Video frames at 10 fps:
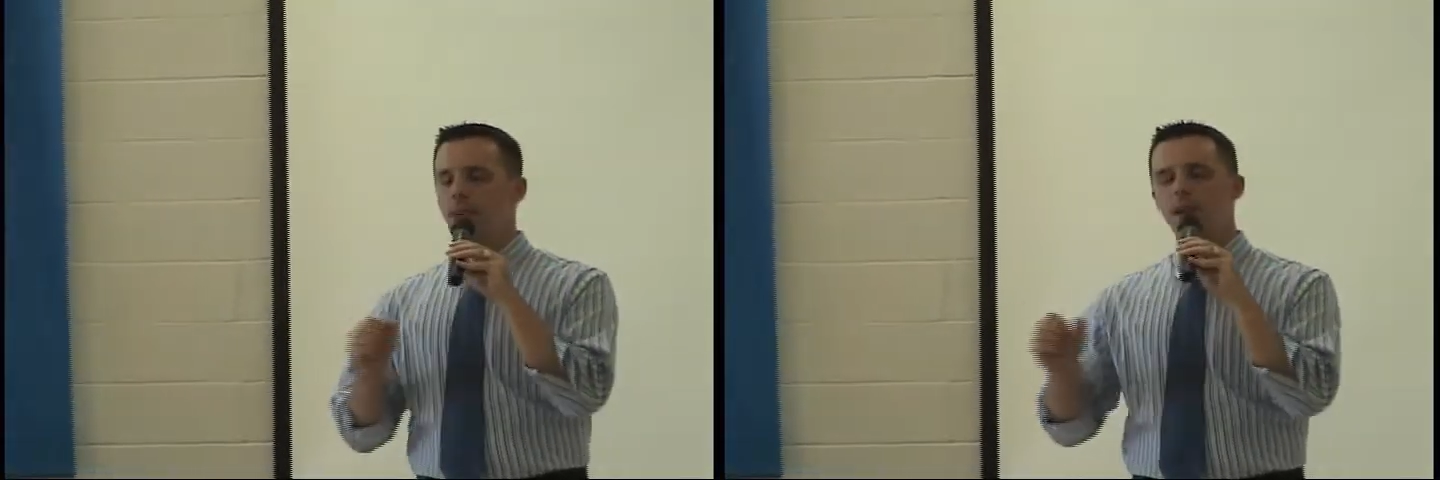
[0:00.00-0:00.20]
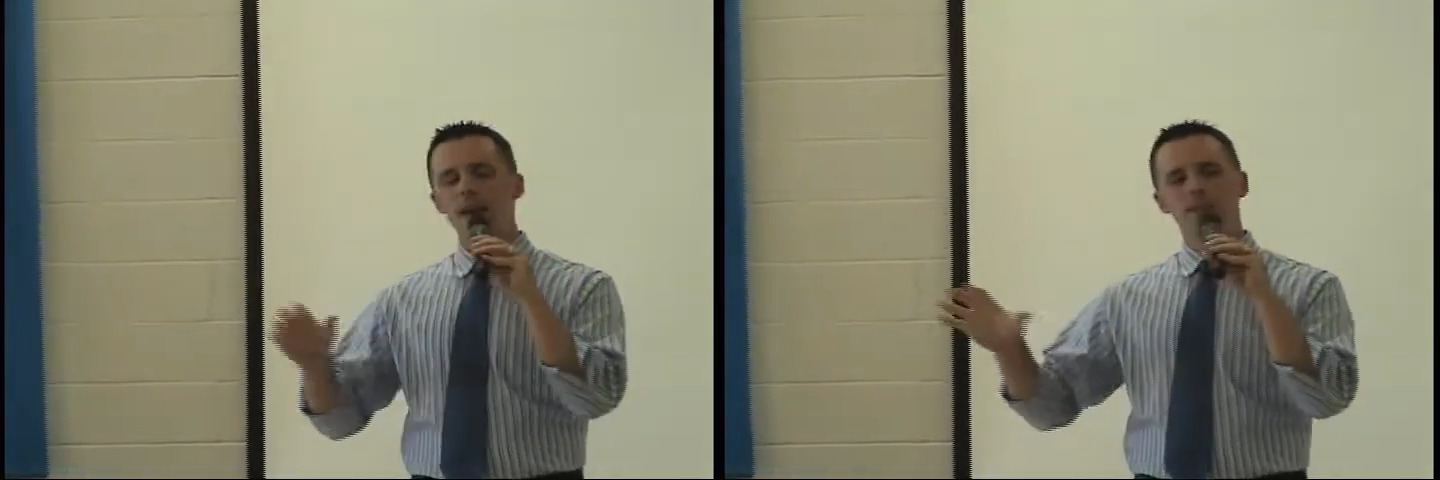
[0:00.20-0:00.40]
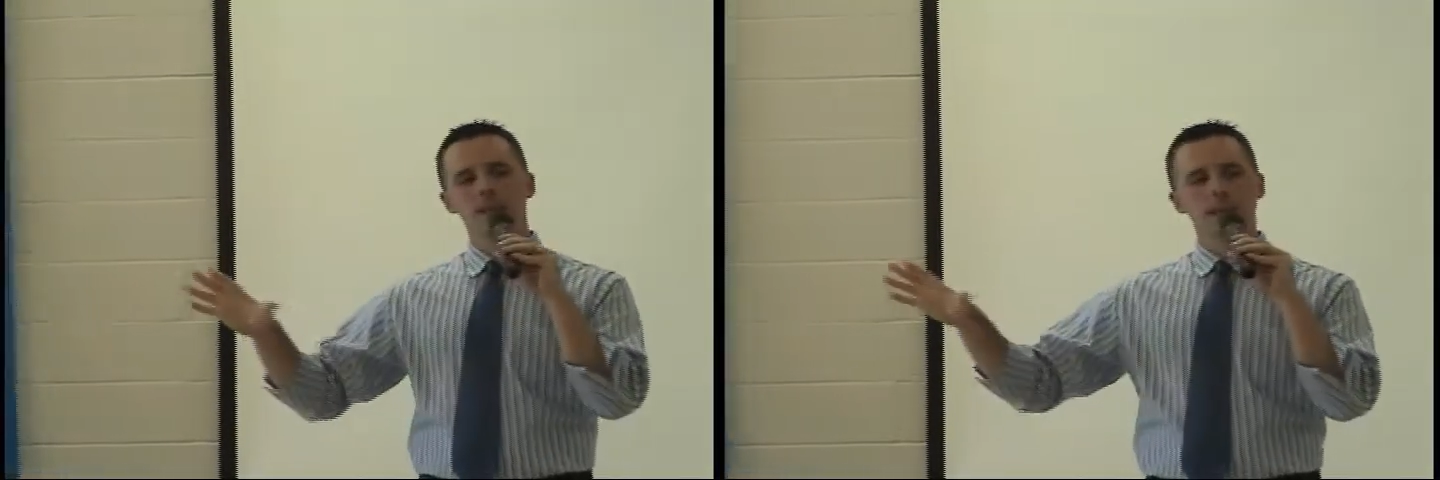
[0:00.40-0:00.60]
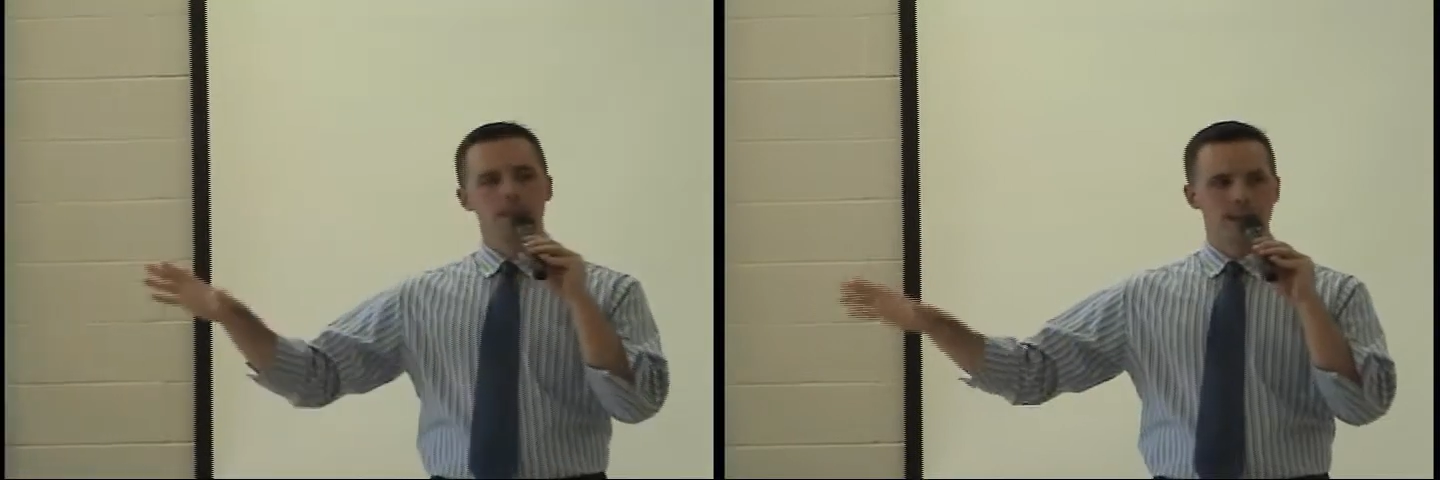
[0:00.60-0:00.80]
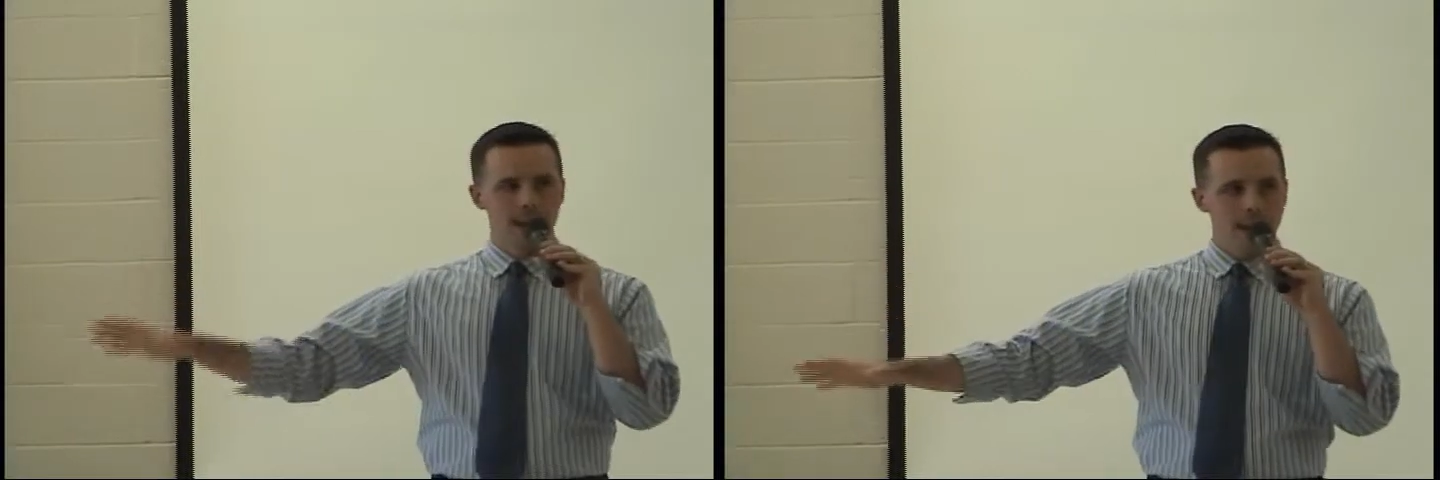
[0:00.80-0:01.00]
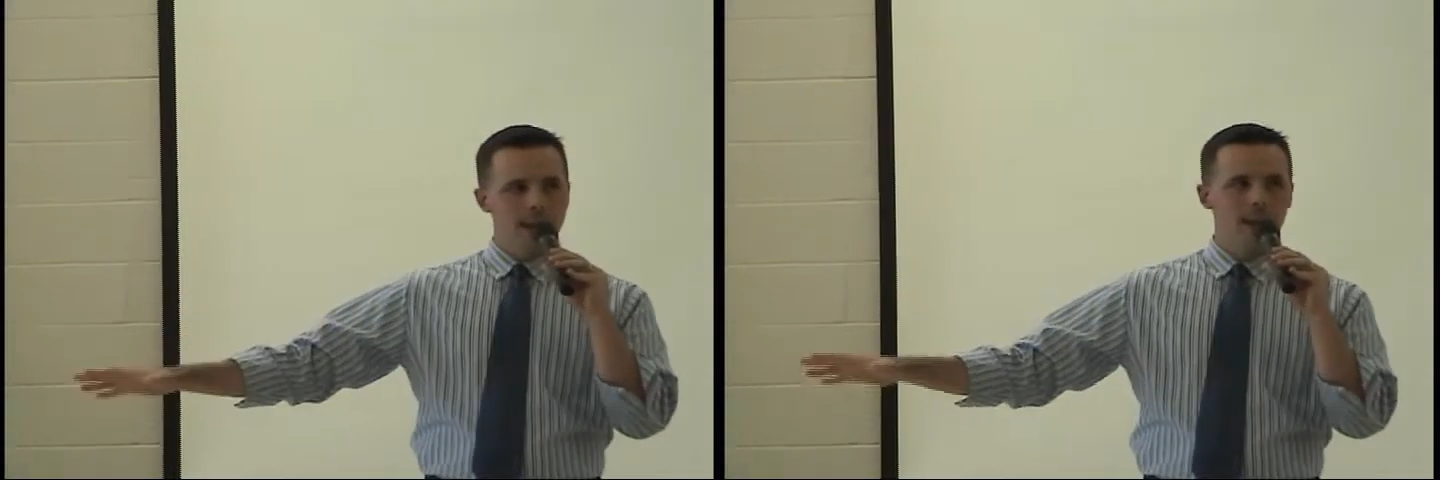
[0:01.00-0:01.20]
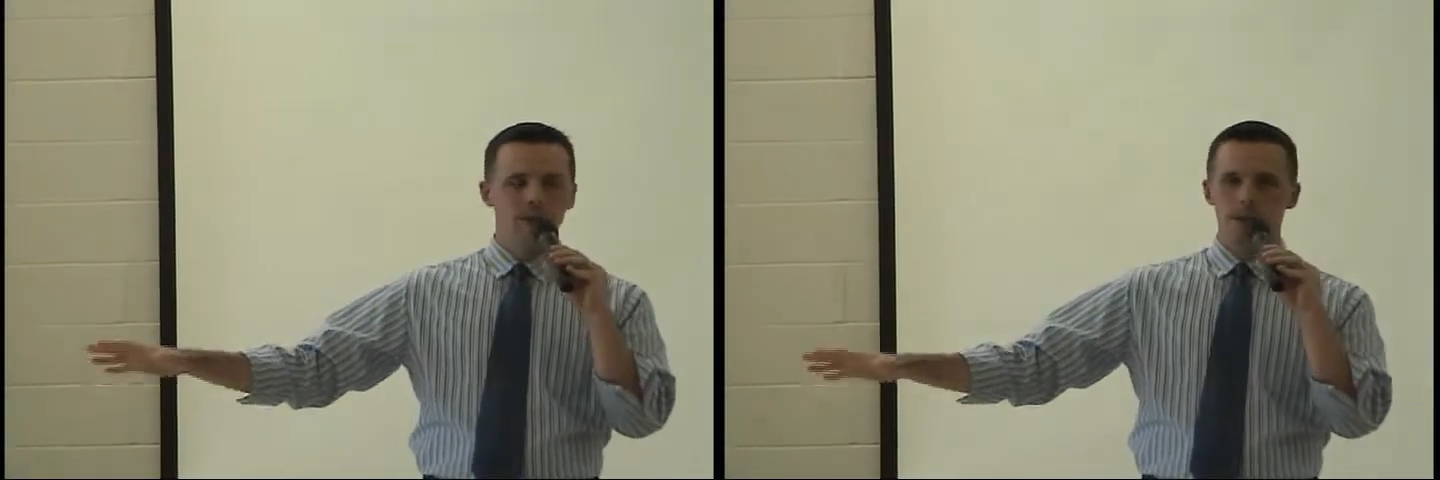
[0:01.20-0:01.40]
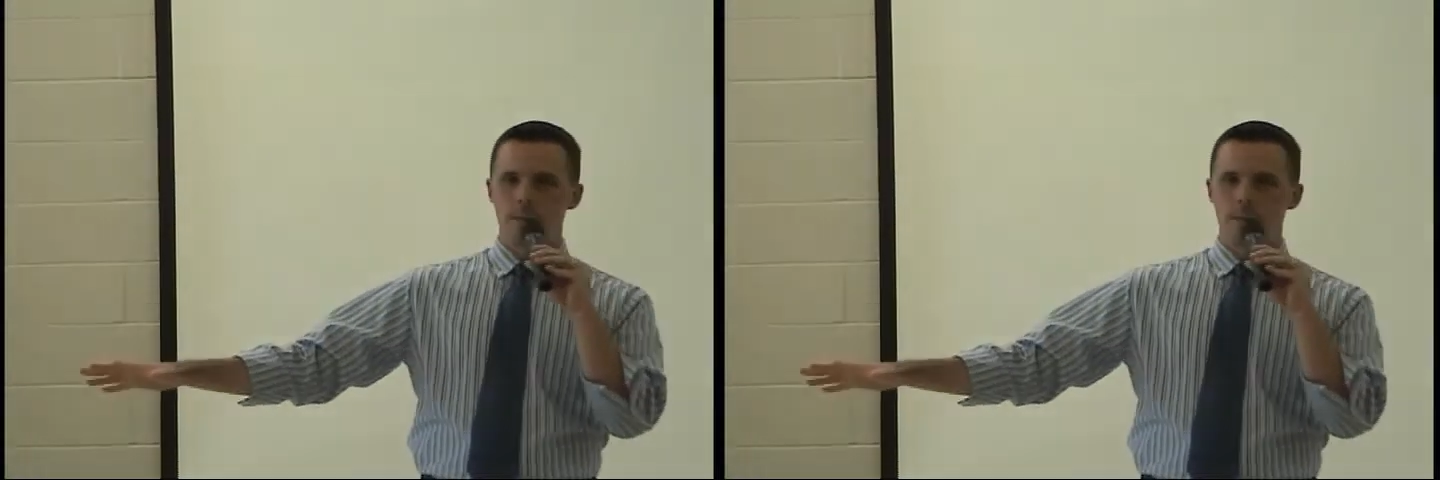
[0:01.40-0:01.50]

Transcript: They even leave the king of the